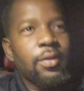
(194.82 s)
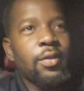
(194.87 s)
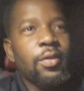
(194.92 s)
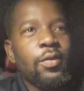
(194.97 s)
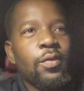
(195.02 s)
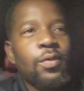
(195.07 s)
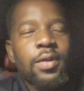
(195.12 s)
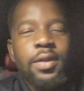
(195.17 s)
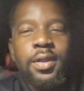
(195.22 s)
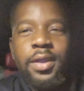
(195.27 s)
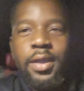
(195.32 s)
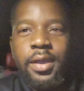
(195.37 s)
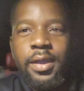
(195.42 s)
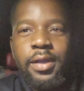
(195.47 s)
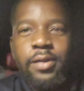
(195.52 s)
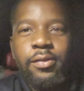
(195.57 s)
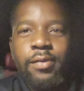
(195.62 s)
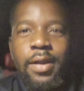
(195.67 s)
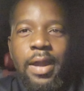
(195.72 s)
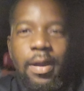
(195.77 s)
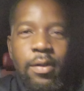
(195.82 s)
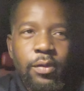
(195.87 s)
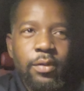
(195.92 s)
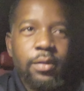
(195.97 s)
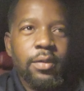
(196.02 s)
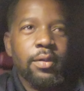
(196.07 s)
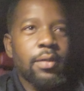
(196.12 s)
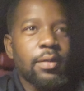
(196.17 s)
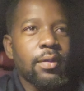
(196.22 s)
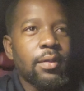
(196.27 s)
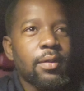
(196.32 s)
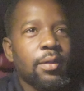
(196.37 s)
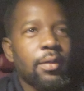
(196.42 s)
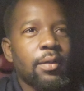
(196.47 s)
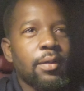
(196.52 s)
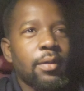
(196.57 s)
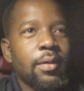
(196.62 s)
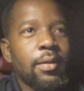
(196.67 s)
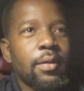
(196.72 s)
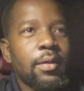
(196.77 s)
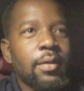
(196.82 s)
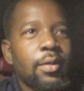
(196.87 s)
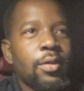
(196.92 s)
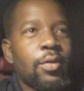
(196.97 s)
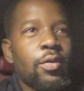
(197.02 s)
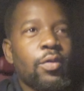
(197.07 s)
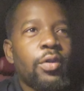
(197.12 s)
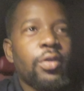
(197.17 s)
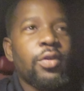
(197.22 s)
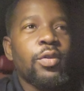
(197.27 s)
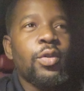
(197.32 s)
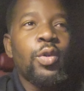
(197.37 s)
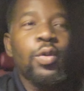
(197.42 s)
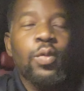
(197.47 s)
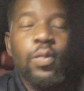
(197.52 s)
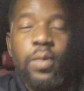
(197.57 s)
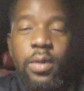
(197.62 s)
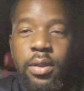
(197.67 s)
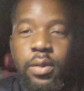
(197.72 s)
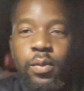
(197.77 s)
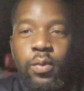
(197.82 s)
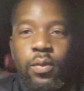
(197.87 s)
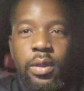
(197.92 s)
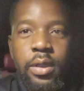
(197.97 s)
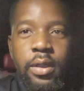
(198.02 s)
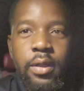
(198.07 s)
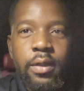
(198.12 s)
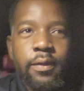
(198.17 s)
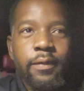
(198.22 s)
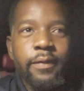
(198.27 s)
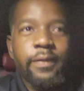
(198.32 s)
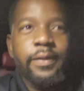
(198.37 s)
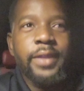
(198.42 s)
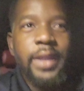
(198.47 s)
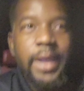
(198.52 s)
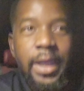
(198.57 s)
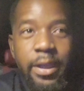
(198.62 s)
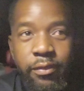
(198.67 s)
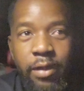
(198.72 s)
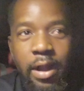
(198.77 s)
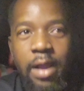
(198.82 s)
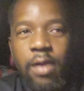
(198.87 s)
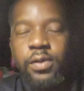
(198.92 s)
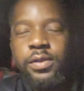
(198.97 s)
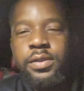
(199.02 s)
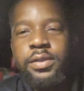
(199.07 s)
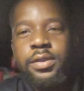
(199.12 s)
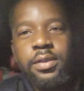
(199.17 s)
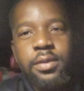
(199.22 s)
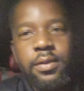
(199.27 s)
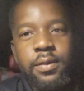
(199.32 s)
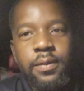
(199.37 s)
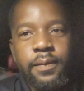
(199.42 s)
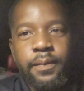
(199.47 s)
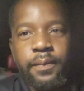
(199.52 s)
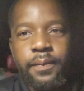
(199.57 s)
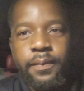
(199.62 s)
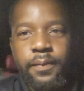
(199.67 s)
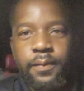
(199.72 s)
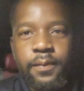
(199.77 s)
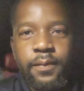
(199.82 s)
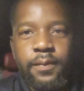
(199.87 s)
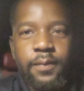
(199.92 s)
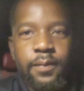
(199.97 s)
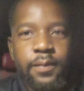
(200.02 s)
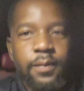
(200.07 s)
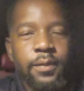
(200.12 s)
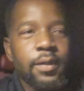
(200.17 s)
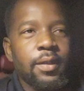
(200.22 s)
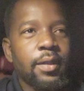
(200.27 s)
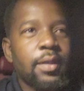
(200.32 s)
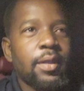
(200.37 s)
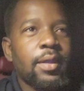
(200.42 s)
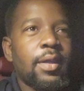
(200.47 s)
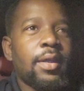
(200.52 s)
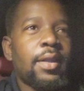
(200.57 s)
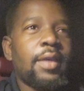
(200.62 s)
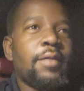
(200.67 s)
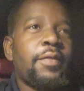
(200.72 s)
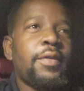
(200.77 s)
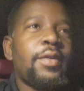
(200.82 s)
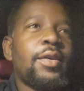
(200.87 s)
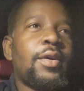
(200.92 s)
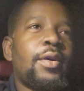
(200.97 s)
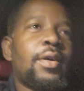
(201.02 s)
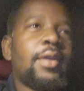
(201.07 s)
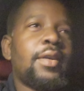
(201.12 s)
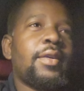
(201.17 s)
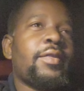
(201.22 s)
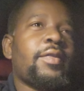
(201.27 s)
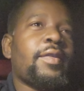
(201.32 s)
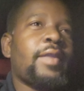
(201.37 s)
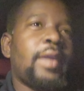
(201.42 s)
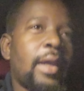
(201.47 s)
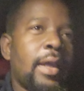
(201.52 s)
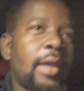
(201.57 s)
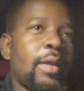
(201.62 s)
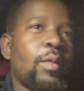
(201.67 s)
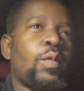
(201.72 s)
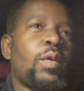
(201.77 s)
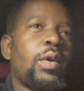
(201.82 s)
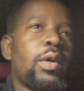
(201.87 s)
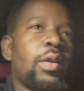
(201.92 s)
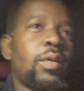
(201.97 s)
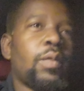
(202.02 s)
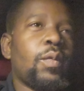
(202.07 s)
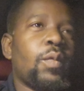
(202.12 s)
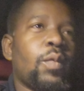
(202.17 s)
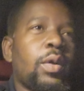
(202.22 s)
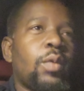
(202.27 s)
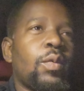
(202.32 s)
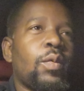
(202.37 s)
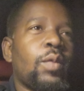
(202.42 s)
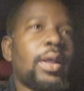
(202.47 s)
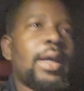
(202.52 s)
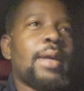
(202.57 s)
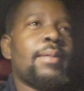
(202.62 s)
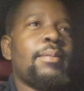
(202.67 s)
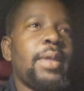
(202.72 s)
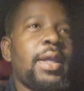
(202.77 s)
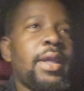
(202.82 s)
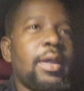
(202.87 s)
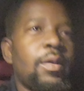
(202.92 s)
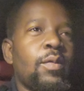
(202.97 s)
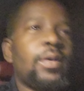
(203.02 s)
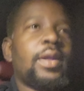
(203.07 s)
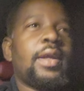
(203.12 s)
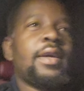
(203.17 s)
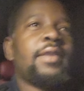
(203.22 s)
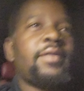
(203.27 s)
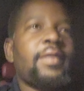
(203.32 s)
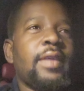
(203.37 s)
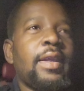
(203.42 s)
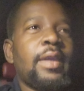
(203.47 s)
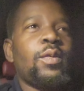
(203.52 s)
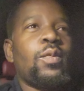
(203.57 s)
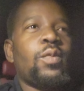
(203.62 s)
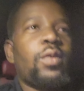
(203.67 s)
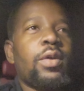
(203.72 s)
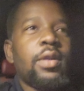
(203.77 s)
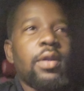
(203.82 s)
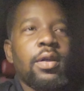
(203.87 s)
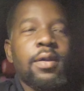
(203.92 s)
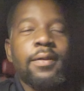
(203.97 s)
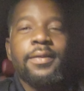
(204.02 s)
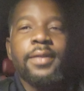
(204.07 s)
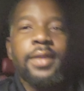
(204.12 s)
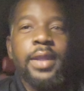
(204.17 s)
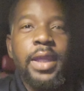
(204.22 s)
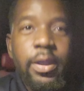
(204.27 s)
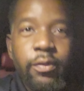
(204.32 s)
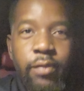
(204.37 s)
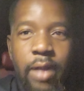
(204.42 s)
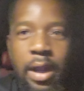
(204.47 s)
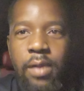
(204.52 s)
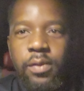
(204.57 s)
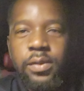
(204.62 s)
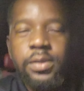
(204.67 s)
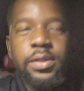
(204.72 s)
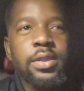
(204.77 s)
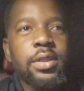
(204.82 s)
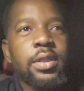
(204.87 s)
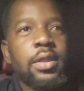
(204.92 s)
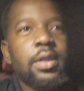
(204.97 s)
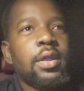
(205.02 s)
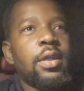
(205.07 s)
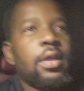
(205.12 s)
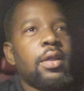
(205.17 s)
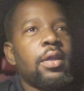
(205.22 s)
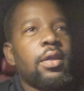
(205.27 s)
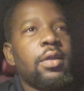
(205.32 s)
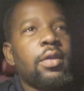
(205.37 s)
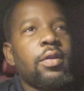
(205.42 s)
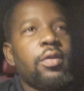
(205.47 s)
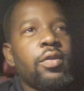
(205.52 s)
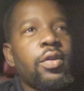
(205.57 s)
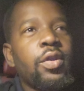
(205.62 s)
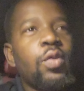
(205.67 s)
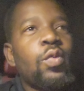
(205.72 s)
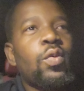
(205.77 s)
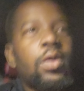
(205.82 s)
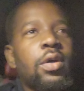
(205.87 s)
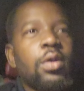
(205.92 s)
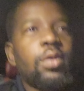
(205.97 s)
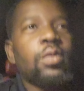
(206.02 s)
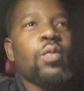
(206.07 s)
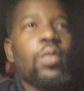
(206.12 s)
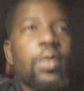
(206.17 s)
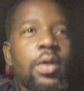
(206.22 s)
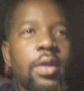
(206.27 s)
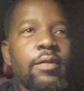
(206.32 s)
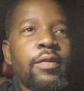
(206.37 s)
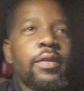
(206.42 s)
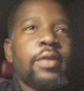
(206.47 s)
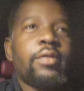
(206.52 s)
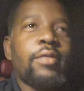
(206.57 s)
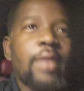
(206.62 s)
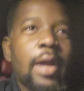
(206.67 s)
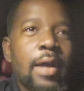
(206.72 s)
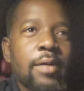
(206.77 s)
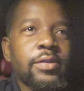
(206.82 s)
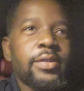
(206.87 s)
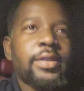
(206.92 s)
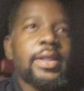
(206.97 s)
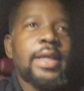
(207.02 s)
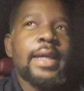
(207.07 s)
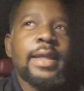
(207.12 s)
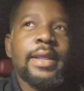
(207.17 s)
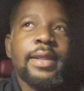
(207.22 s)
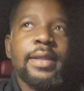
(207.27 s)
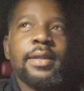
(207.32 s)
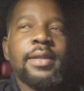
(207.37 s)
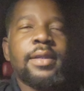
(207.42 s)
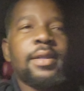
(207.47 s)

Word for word: do you want to get a route or do you want one of the routes and if you don't understand one, what, what I mean when I say one of the routes, you want one of the routes that